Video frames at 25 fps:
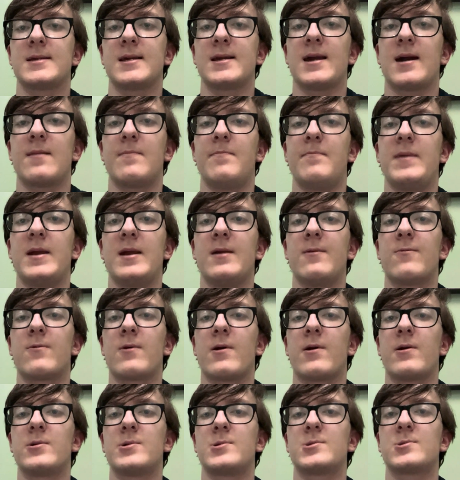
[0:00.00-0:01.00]
got a big
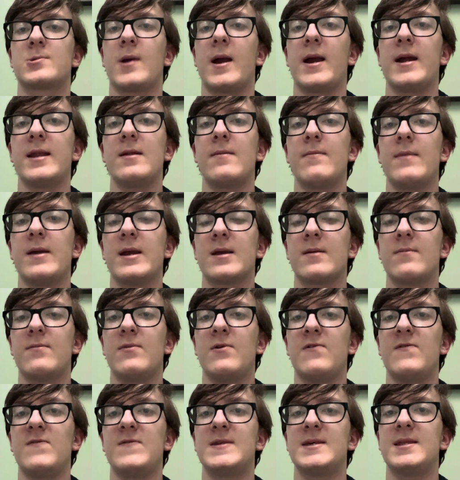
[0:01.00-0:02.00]
run, tried to make a
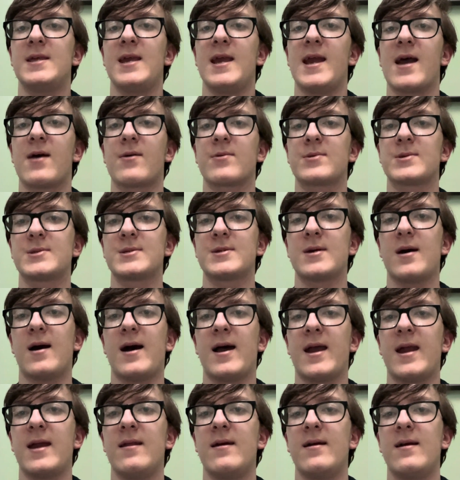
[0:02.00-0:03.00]
move to the
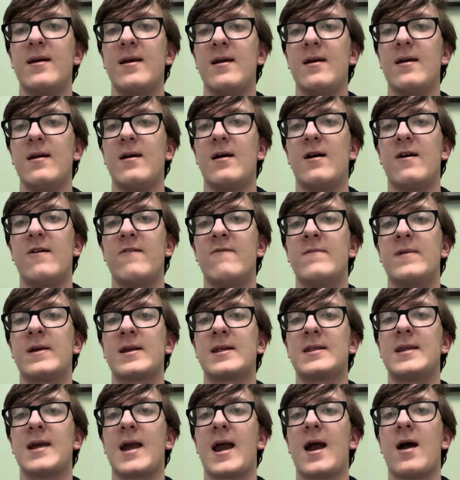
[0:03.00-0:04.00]
outside of
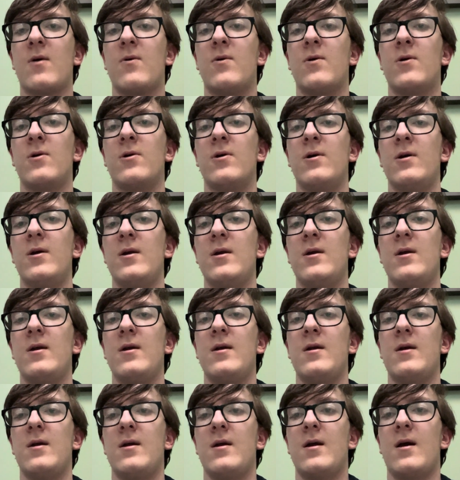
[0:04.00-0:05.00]
McDowell.
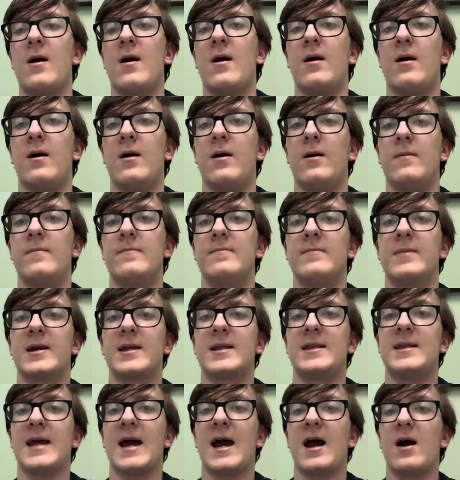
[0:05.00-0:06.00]

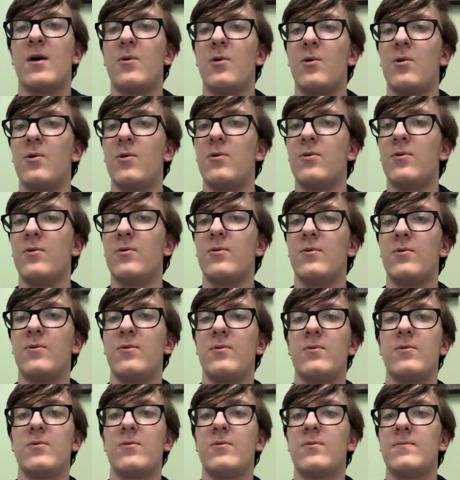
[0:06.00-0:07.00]
McDowell
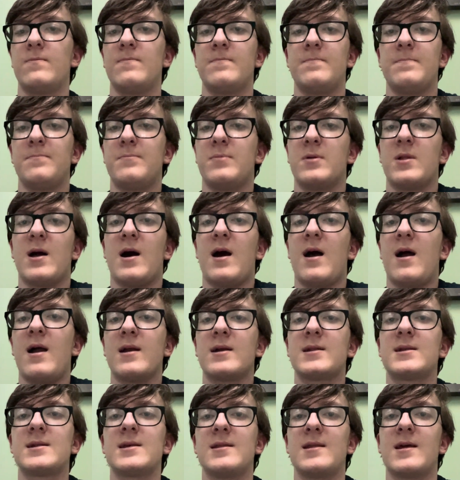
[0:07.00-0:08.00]

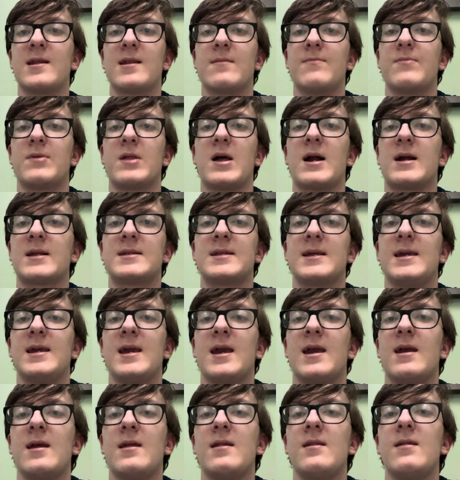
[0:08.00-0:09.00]
blocked, and then he blocked
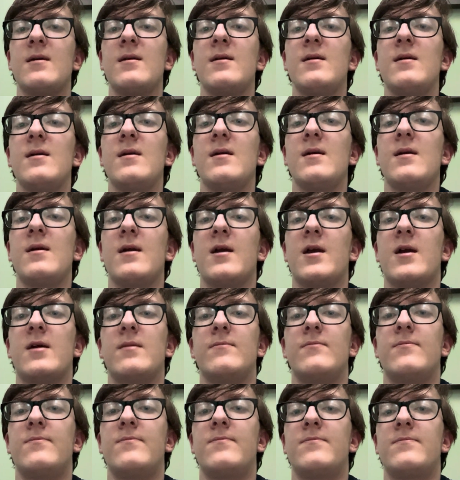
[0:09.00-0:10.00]
again,
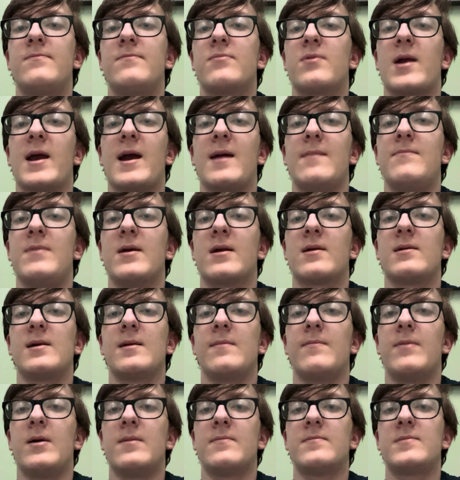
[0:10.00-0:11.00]
and Brad barely
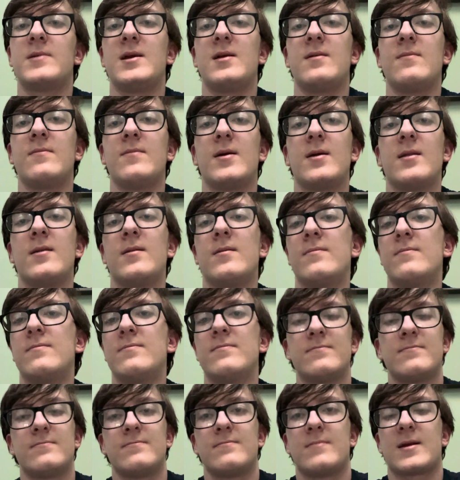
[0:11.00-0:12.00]
bumped him, and
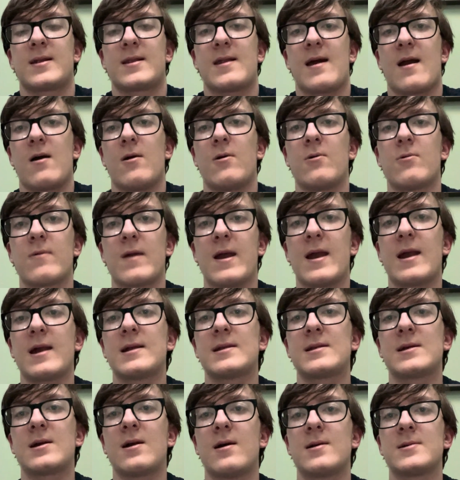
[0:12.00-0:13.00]
McDowell
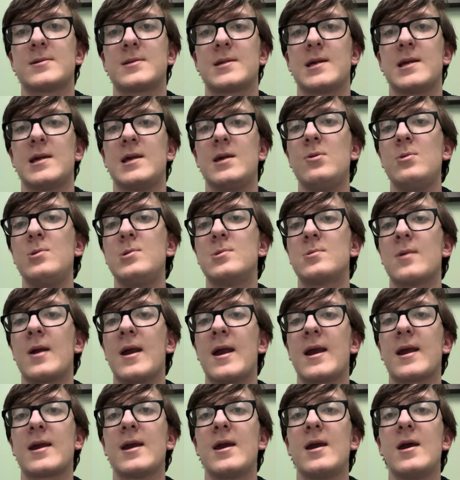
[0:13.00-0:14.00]
wrecked, caused a huge
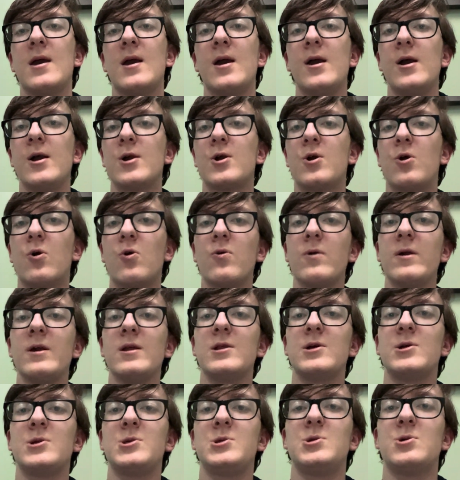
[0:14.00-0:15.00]
wreck. Corey
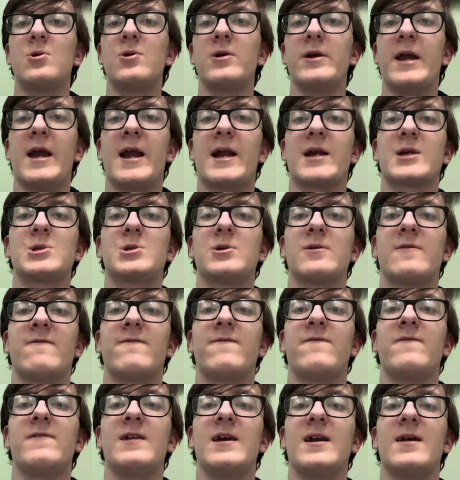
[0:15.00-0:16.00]
LaJoie actually
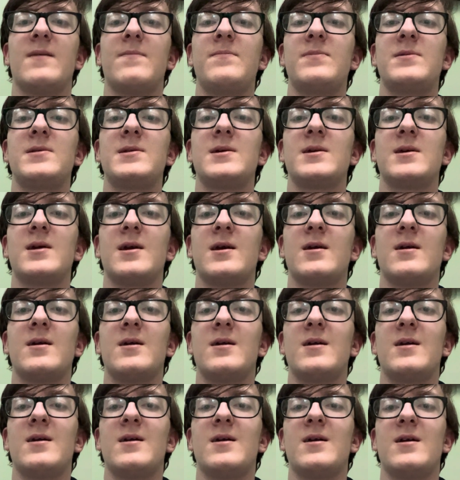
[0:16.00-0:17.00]
flipped.
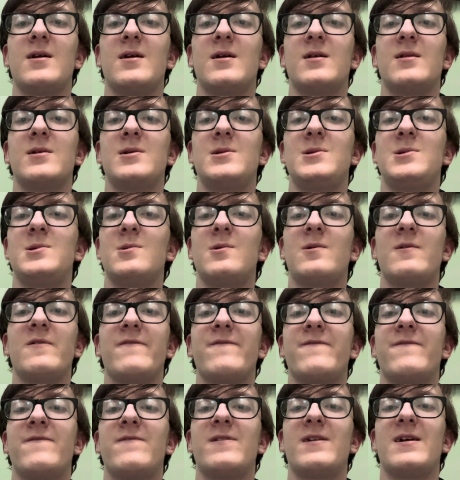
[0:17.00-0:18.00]
LaJoie
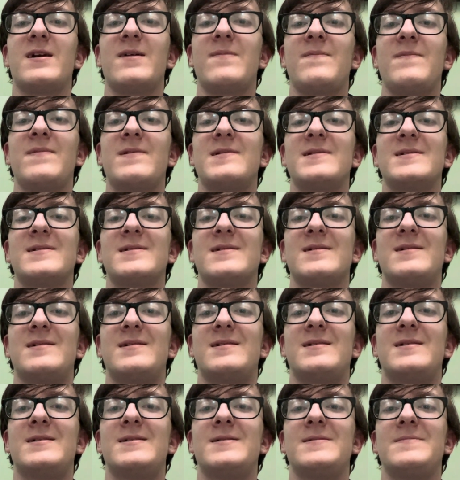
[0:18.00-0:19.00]
flipped,
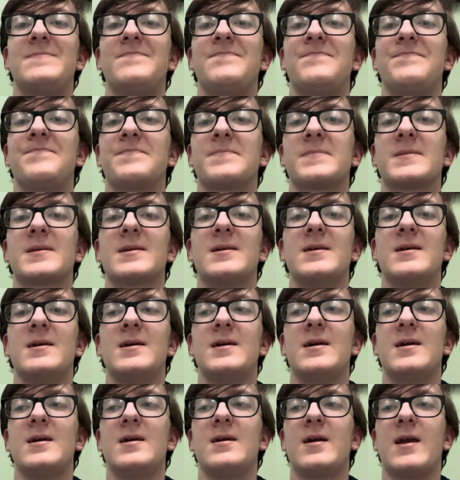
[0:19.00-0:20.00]

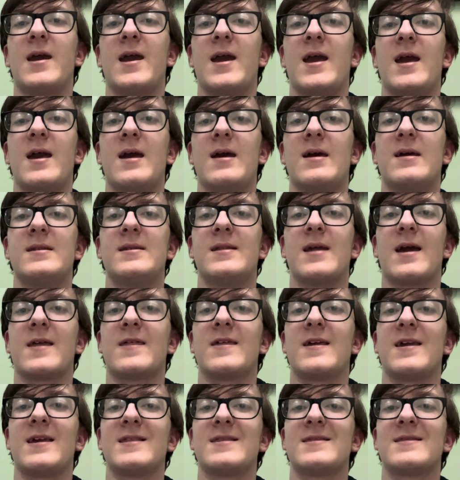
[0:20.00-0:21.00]
and I
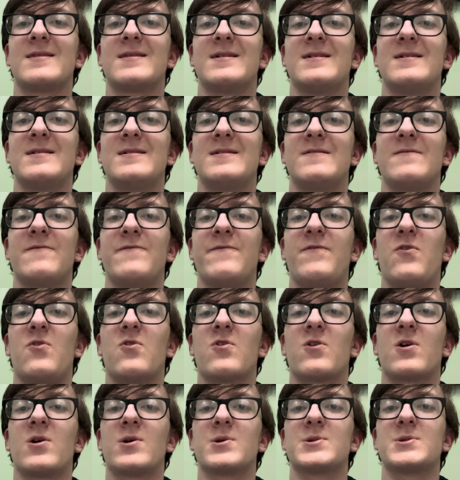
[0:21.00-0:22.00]
think the
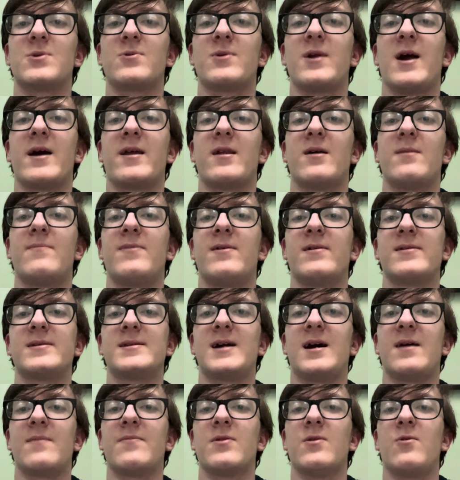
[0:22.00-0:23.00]
4 also got up on
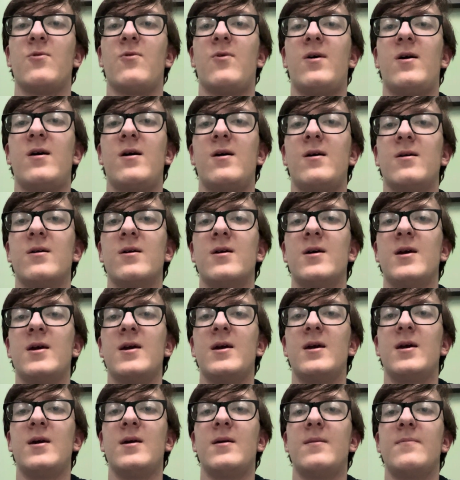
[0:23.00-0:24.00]
top of the wall,
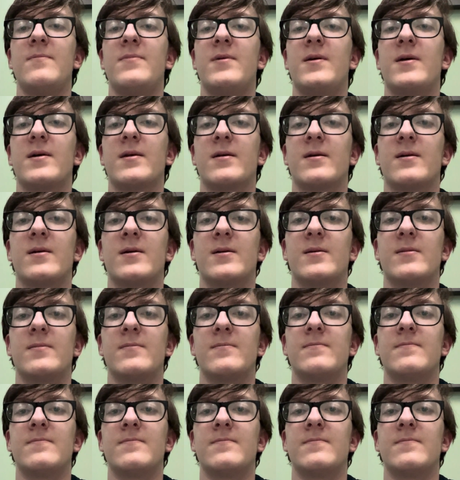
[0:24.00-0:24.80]
but